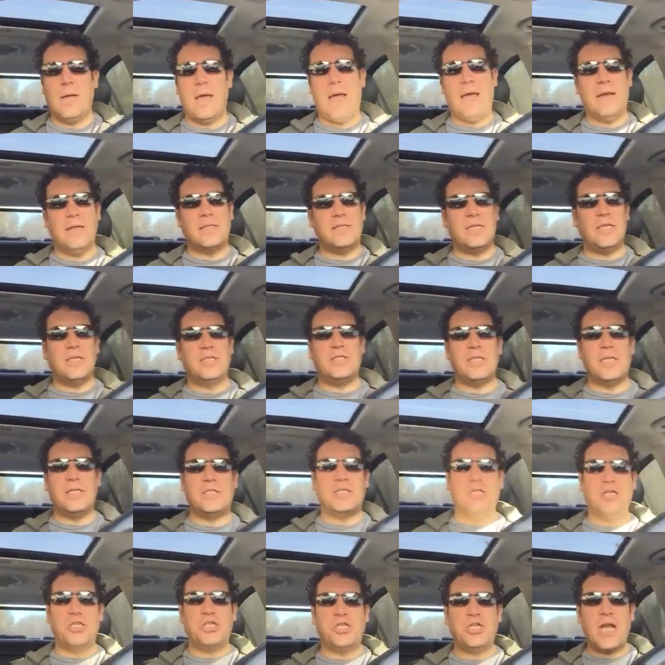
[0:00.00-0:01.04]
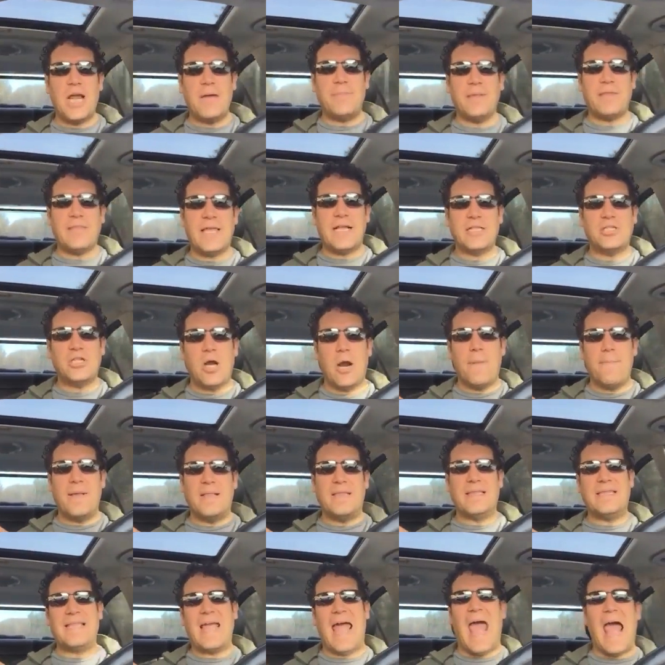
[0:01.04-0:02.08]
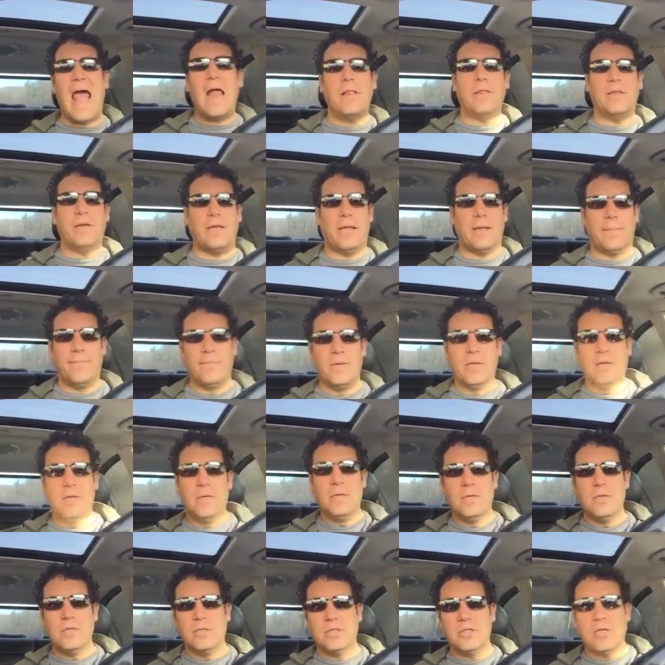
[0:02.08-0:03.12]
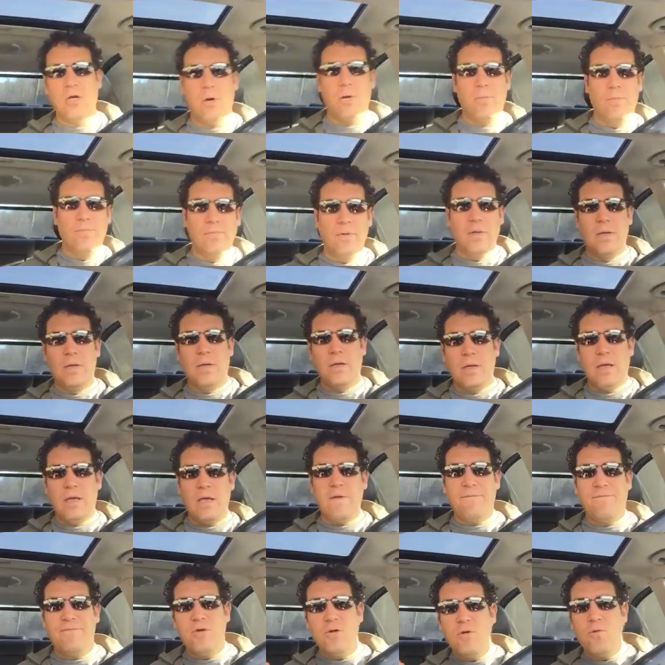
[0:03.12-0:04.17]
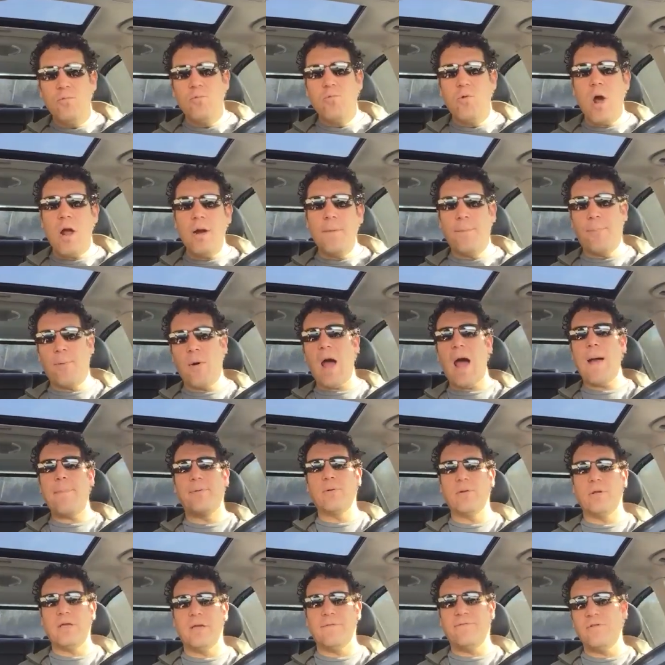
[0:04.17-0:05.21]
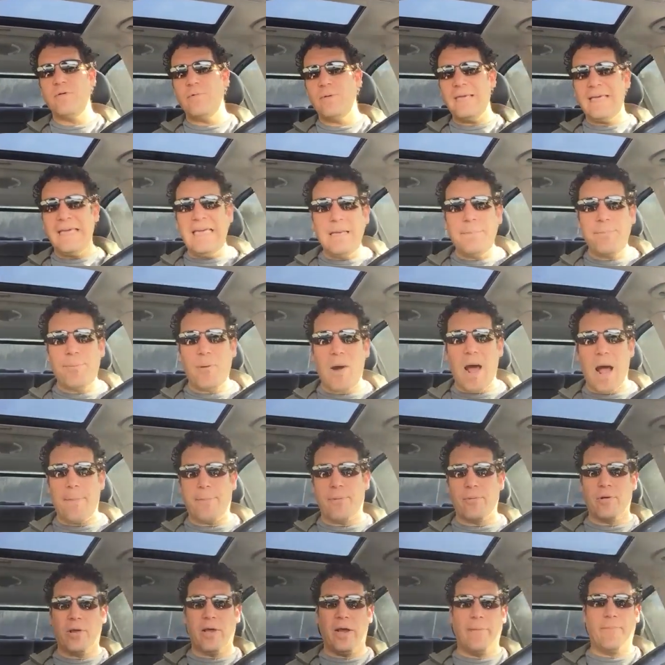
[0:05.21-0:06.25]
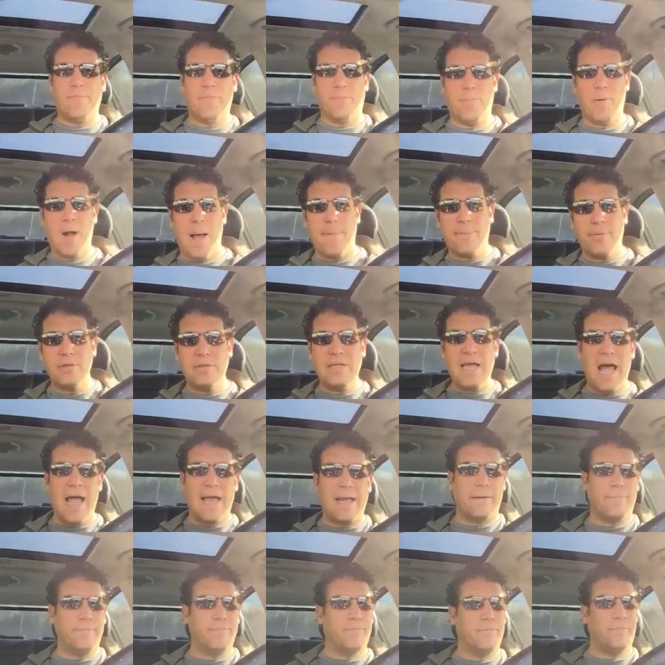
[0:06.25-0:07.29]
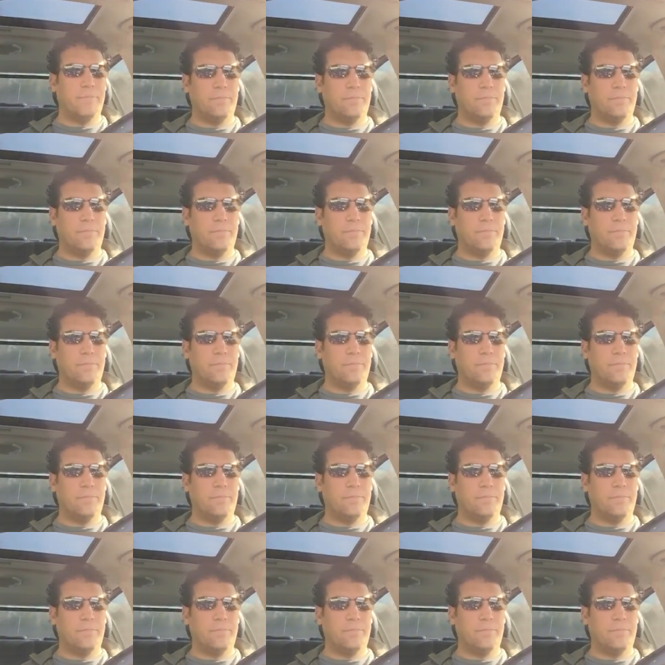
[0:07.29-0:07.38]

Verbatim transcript: and it's it's it's a shame that that's our mentality. So, if you run properly, if you eat properly, proper diet,